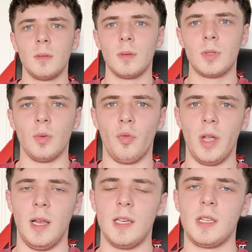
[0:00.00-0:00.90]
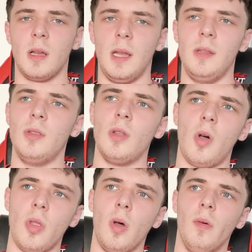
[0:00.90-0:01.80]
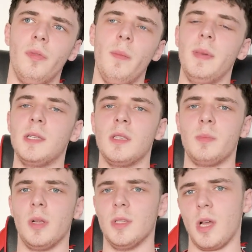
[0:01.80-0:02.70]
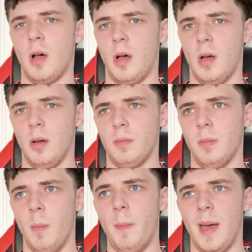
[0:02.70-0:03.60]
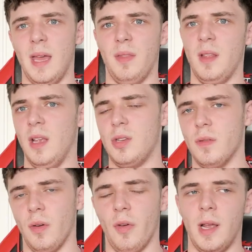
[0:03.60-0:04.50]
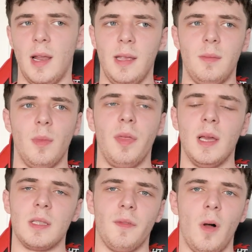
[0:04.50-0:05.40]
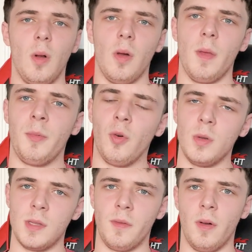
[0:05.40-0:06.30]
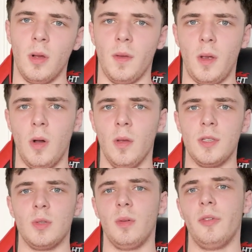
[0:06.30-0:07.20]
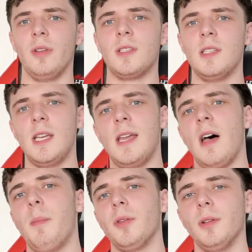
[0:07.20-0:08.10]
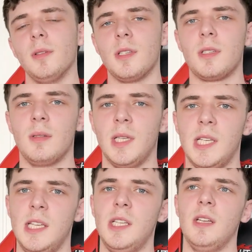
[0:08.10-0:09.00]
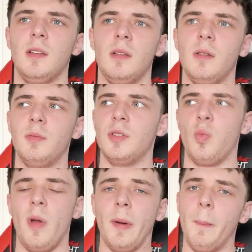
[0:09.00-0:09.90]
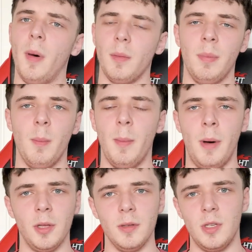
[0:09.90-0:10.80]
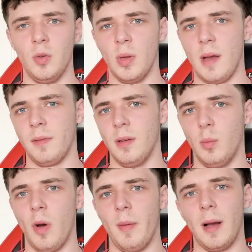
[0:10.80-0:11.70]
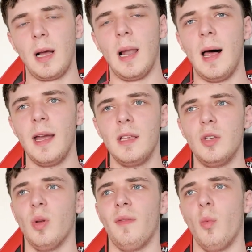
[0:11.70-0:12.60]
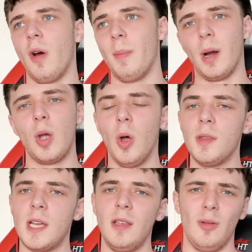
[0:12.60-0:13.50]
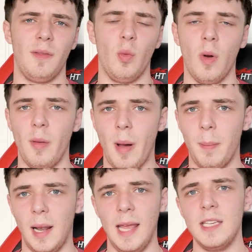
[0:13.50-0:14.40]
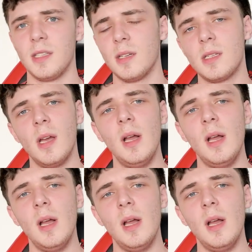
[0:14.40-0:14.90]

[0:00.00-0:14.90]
So realistically, none of the business models are better than each other, right? Like, the thing is, they've all got the pros and they've all got the cons. So for instance, AI models, it's easier to just whip up models. You don't have to worry about clients. You don't have to worry about content. You don't have to worry about pleasing it.